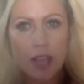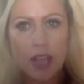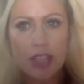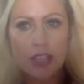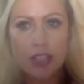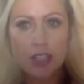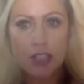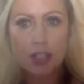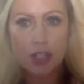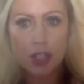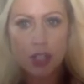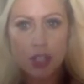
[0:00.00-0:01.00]

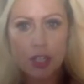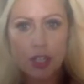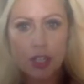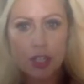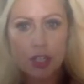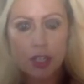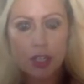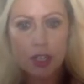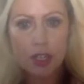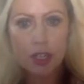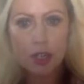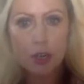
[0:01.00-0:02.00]
sure
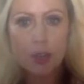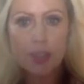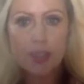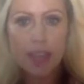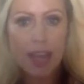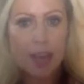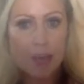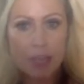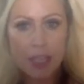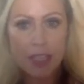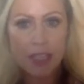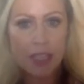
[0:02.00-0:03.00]
what's
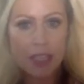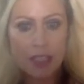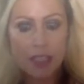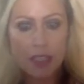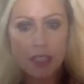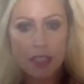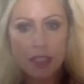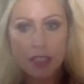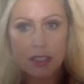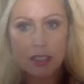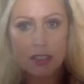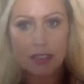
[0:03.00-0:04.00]
happening,
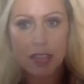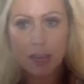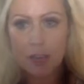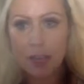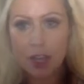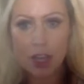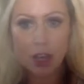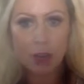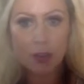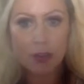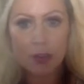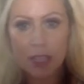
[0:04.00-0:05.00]
set up a call with
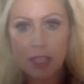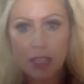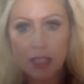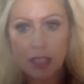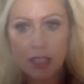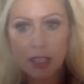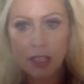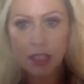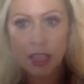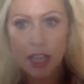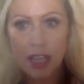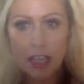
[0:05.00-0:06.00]
me,
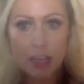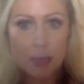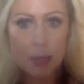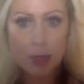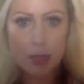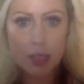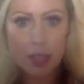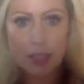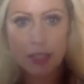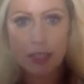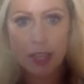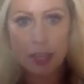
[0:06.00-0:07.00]
and
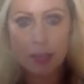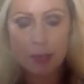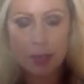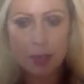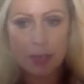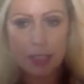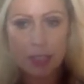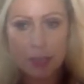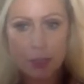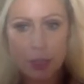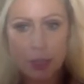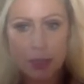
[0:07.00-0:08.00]
I promise to
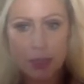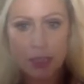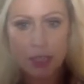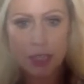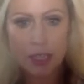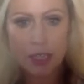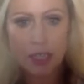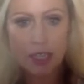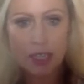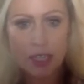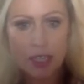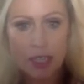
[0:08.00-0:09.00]
post
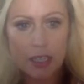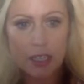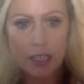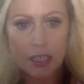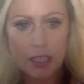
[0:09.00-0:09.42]
in